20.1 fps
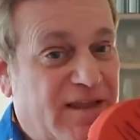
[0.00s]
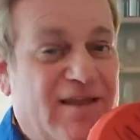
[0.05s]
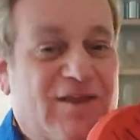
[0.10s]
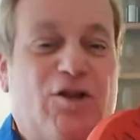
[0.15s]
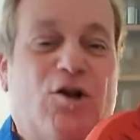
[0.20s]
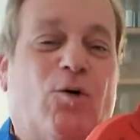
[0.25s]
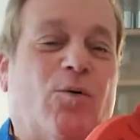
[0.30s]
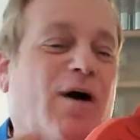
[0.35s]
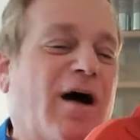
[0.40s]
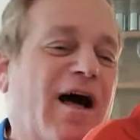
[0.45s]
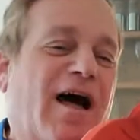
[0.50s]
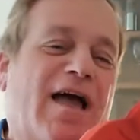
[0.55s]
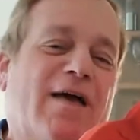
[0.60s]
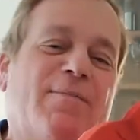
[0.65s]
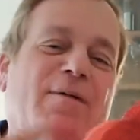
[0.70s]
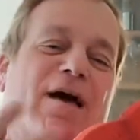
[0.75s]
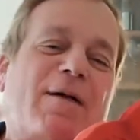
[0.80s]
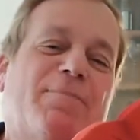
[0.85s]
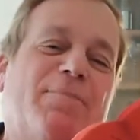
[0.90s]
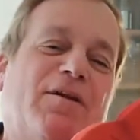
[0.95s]
You know, I'm
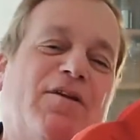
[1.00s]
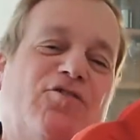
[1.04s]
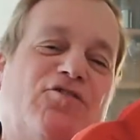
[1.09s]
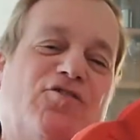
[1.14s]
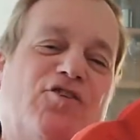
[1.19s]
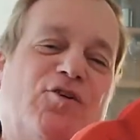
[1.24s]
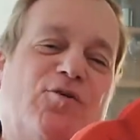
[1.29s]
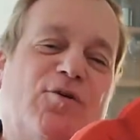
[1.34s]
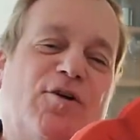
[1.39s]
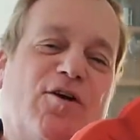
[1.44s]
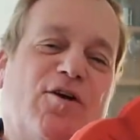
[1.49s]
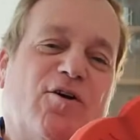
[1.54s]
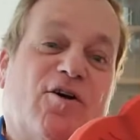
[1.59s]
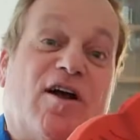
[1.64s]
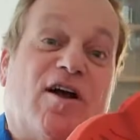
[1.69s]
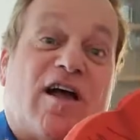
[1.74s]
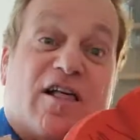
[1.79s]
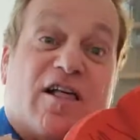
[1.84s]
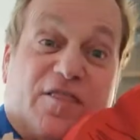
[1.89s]
happy to see you here.